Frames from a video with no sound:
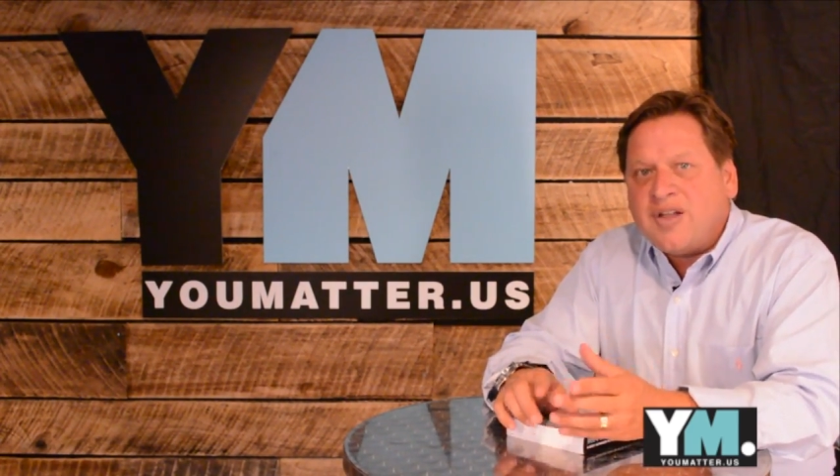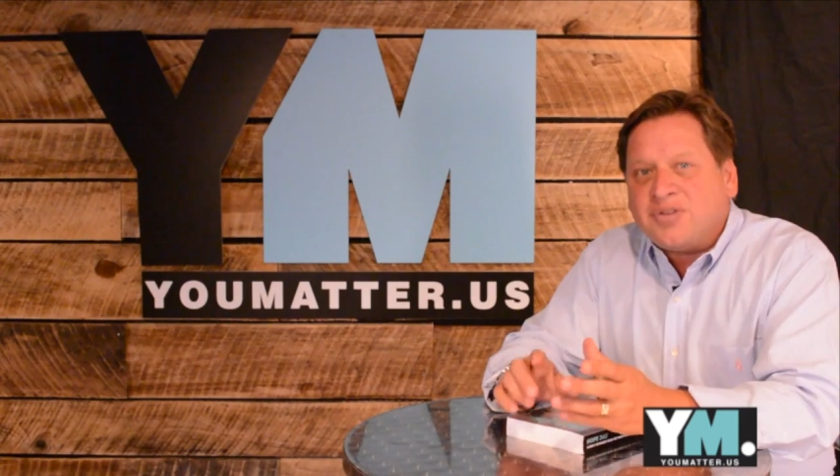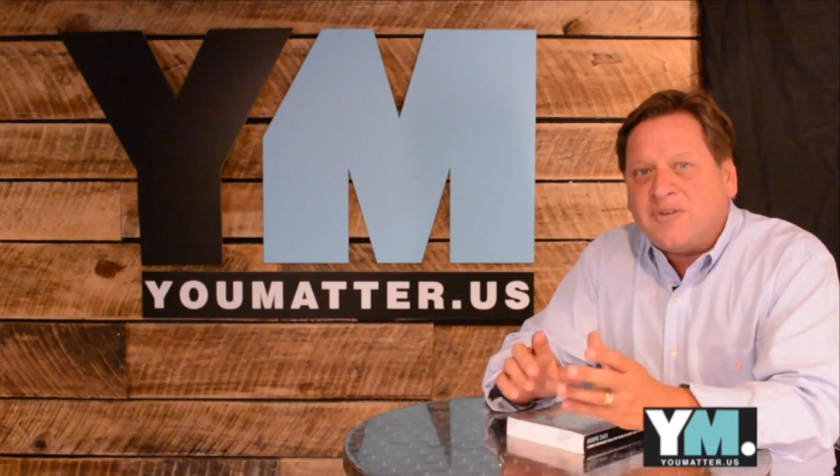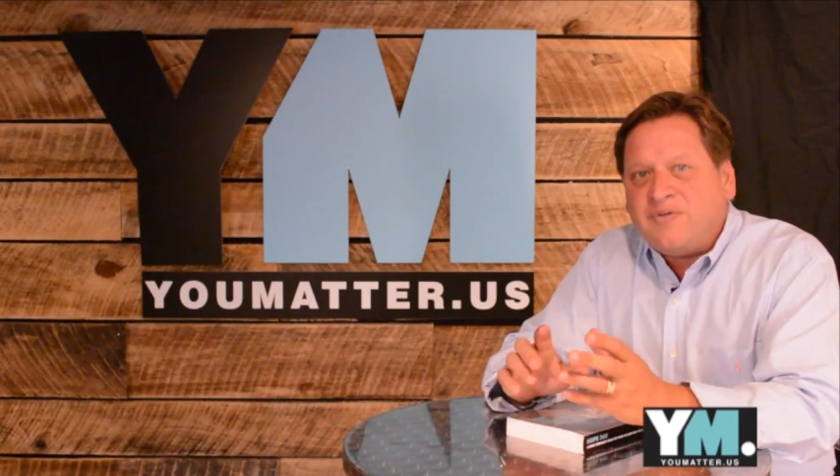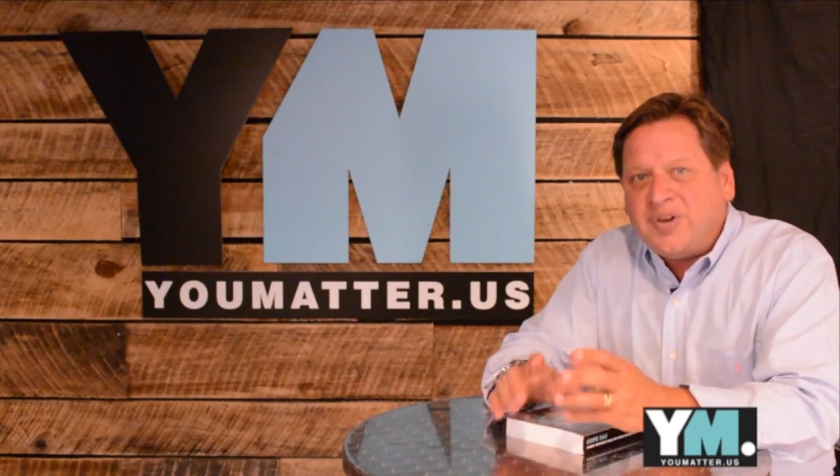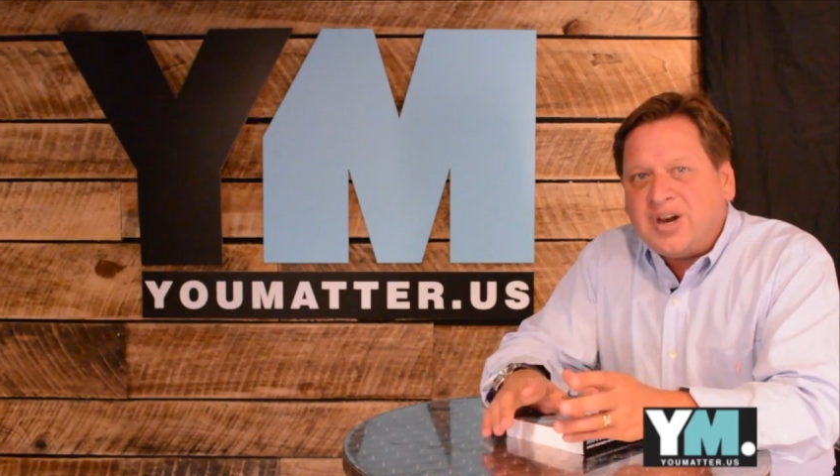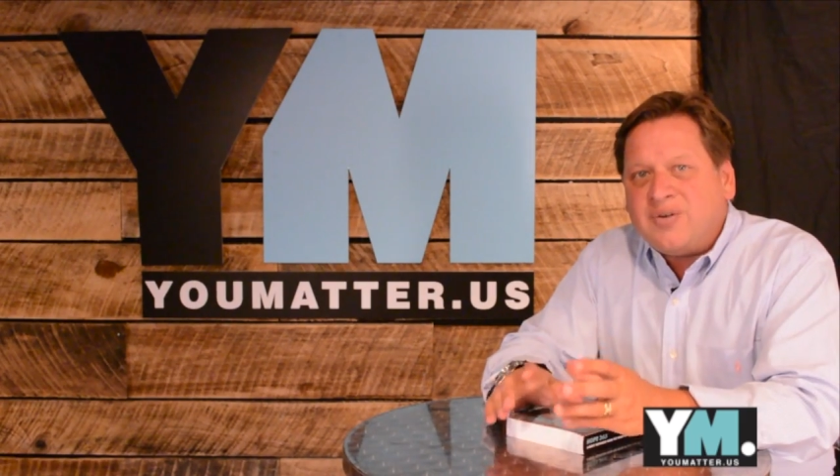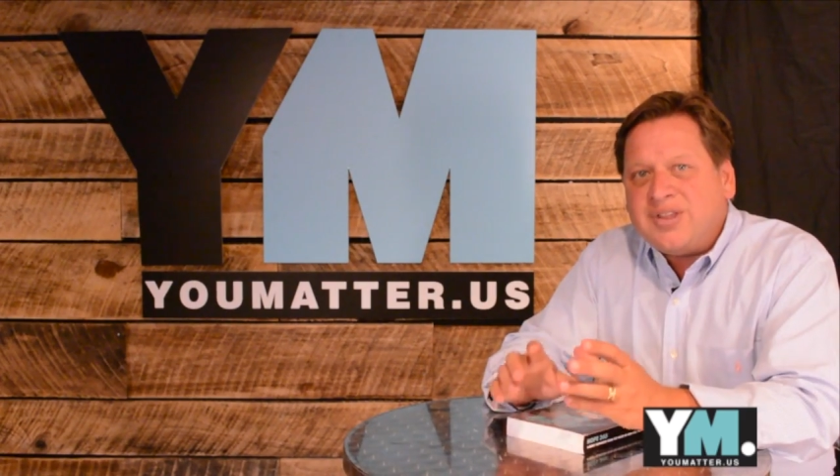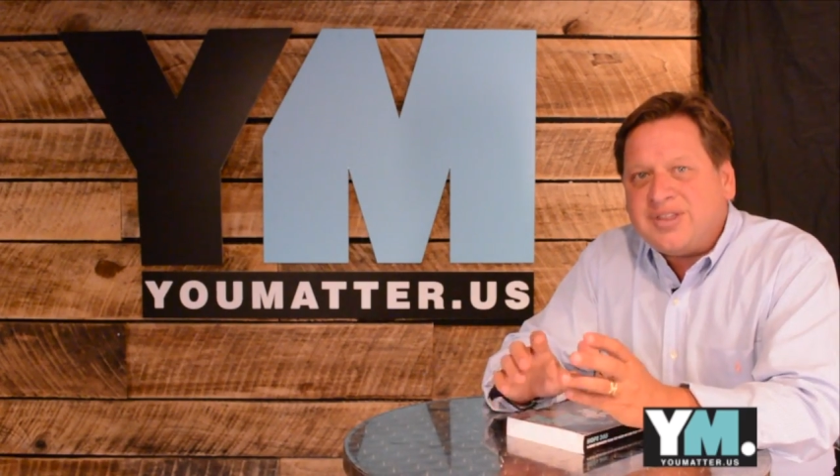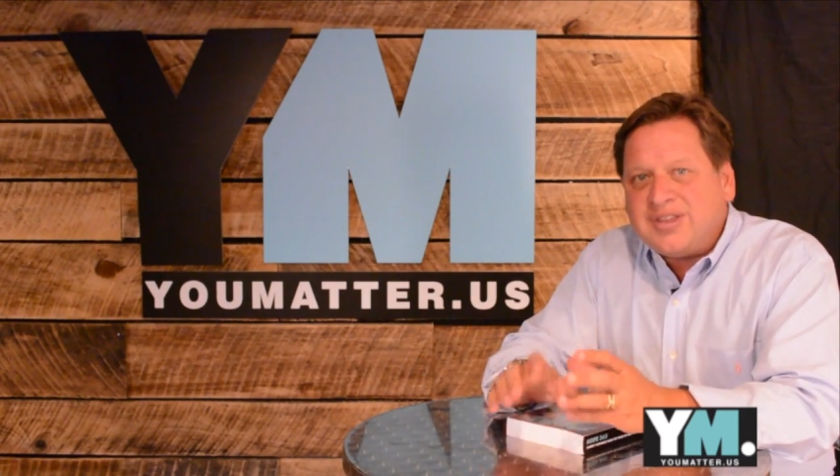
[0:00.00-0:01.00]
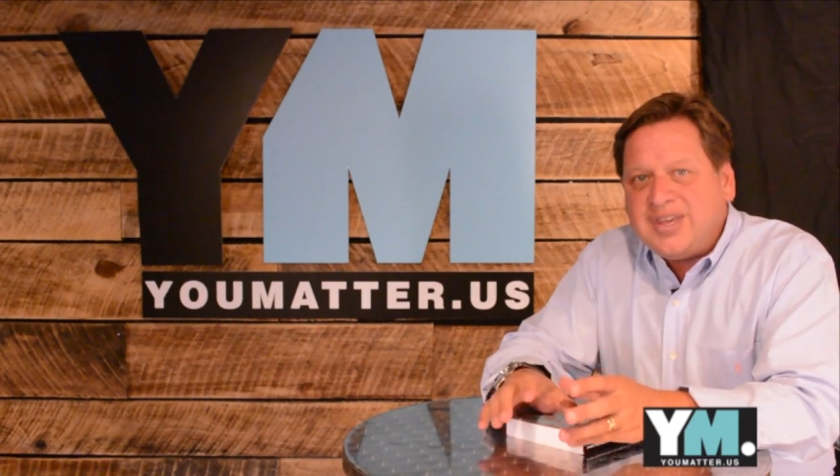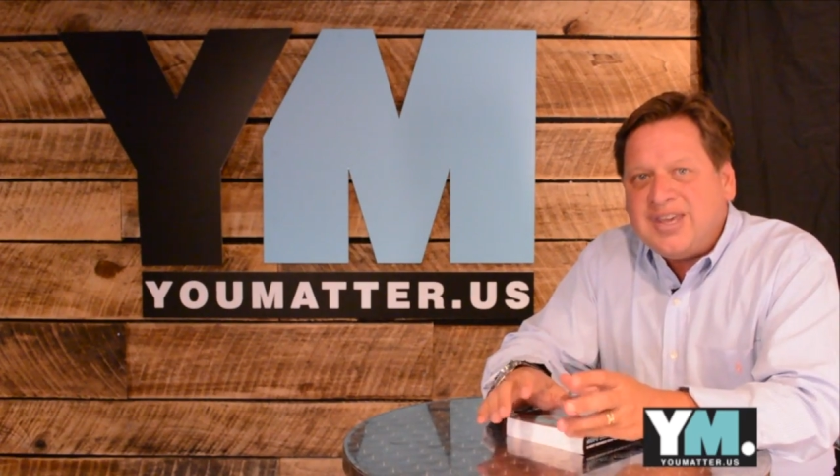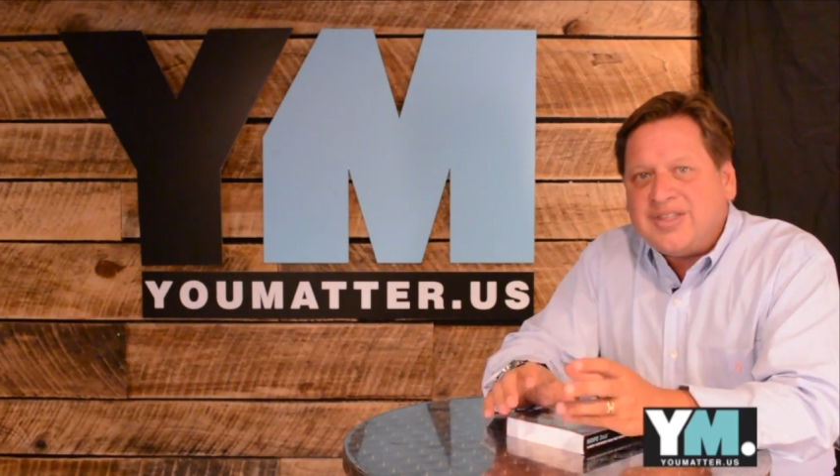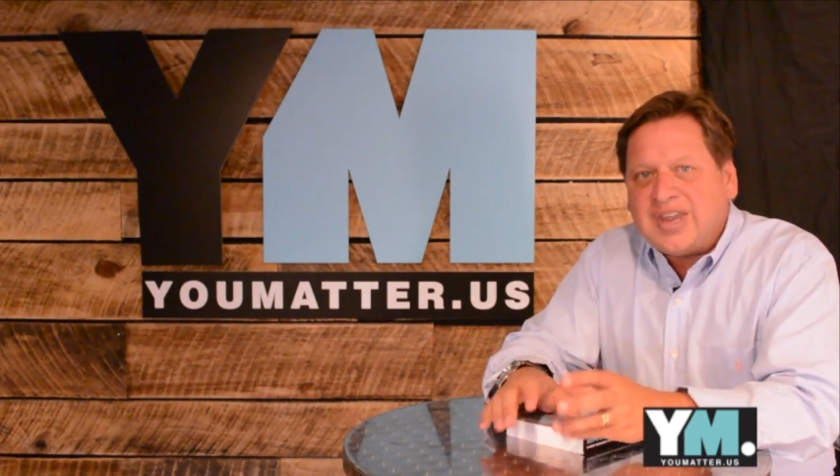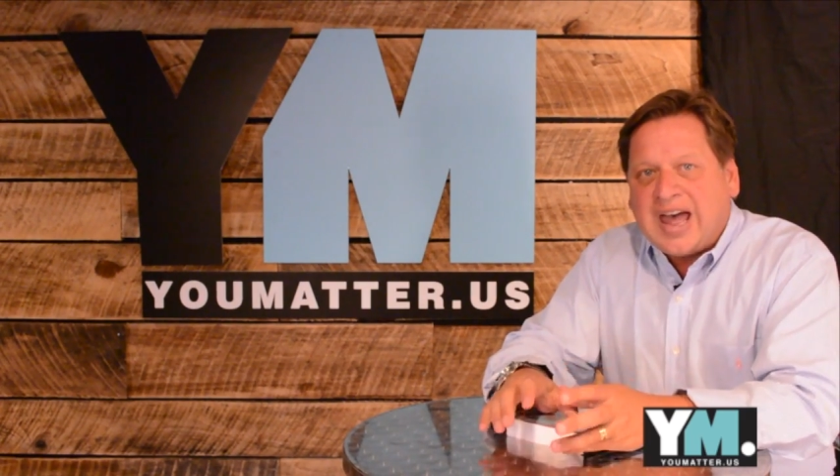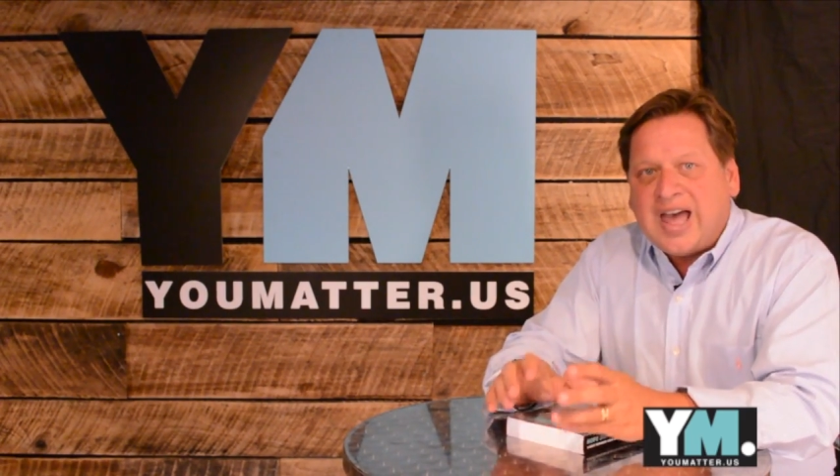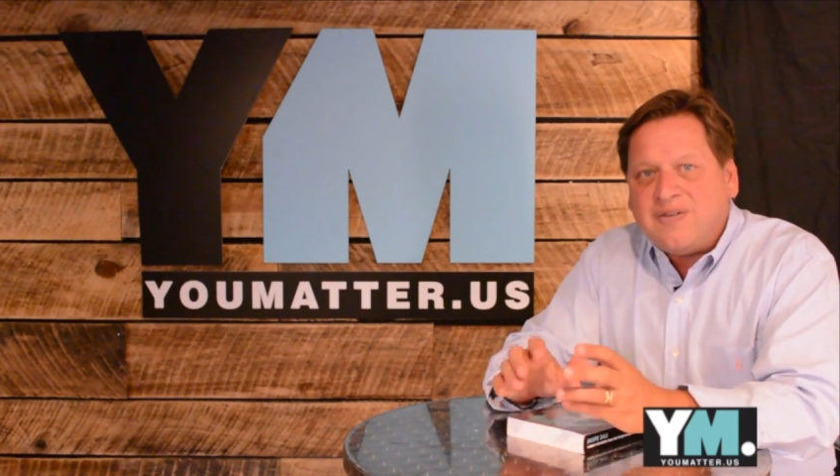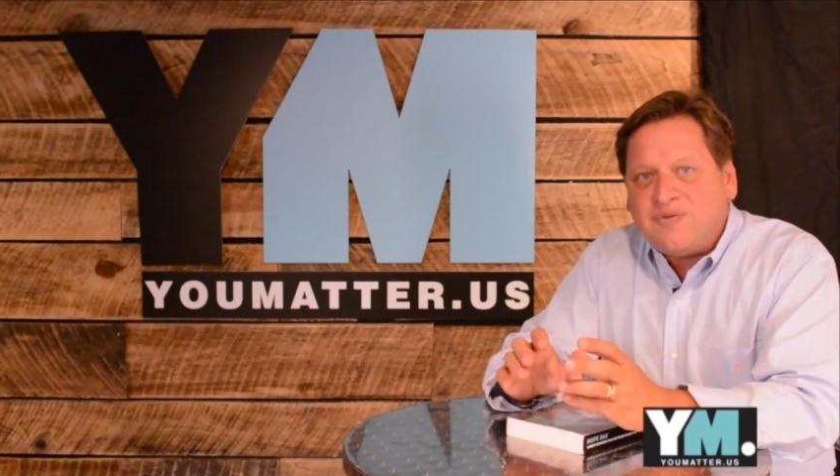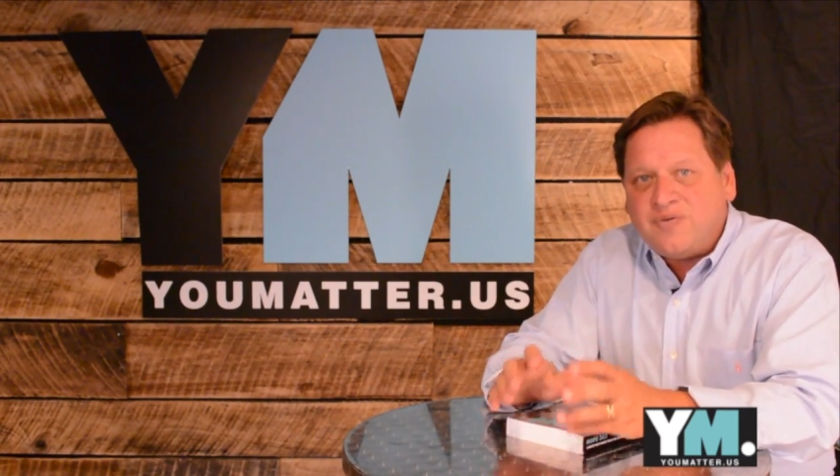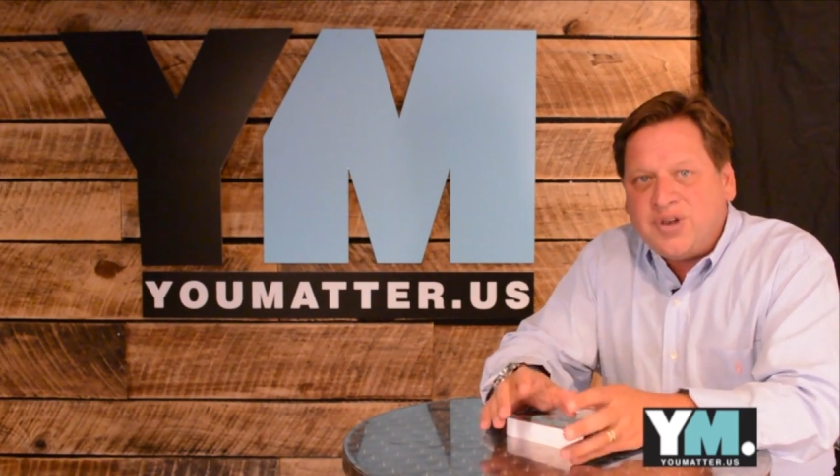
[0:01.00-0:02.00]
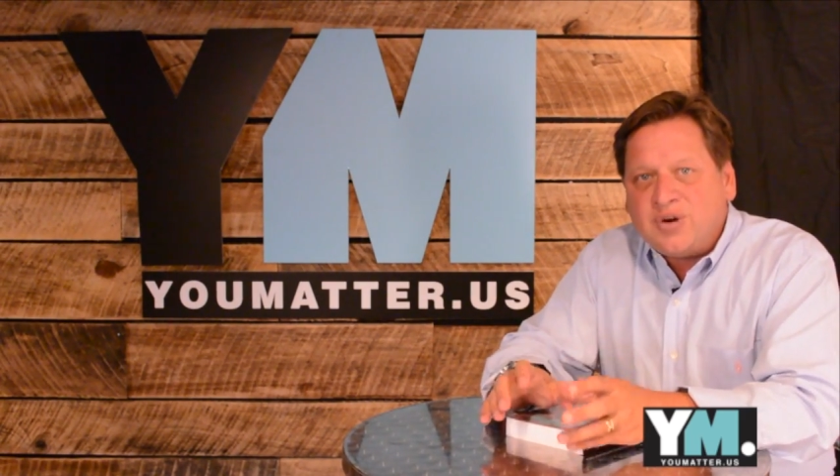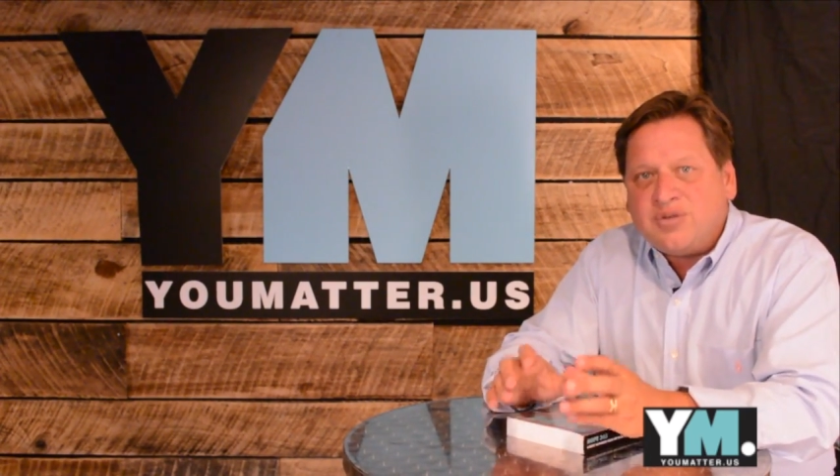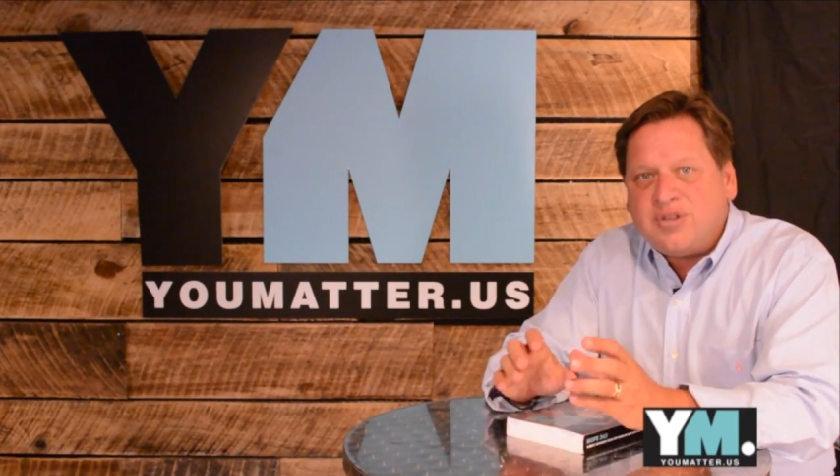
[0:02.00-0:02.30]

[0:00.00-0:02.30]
The very thing that I feared